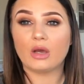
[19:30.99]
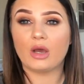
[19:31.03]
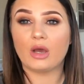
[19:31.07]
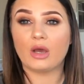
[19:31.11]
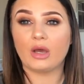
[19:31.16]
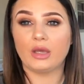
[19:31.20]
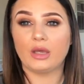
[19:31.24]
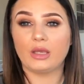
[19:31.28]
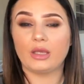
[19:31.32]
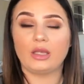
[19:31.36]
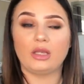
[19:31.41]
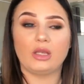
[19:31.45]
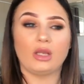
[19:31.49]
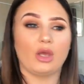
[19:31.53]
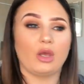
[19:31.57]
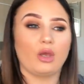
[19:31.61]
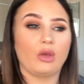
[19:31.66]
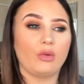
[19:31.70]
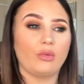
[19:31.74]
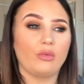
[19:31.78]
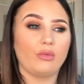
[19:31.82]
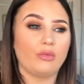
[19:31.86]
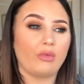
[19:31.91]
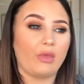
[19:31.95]
I
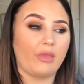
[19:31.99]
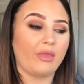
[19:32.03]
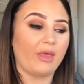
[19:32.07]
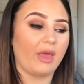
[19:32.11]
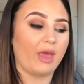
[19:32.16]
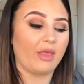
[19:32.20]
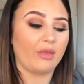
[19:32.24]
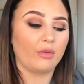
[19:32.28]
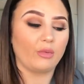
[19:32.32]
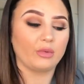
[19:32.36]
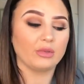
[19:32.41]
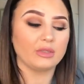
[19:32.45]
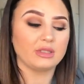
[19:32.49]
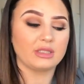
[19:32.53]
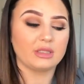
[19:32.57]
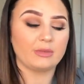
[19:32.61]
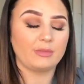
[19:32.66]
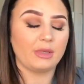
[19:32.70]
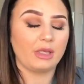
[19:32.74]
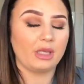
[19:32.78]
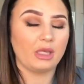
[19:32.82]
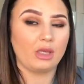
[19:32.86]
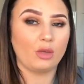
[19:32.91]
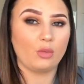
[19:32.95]
know that they're the ones to
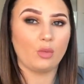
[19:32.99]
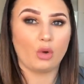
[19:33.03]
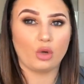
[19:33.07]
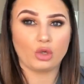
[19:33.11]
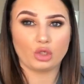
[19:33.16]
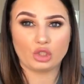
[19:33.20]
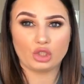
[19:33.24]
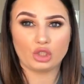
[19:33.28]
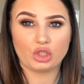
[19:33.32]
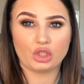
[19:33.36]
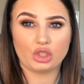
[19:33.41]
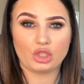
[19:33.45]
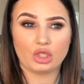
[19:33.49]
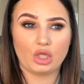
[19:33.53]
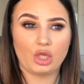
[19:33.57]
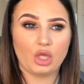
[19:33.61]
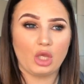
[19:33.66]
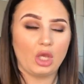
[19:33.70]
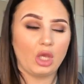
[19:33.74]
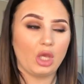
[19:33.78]
be washed.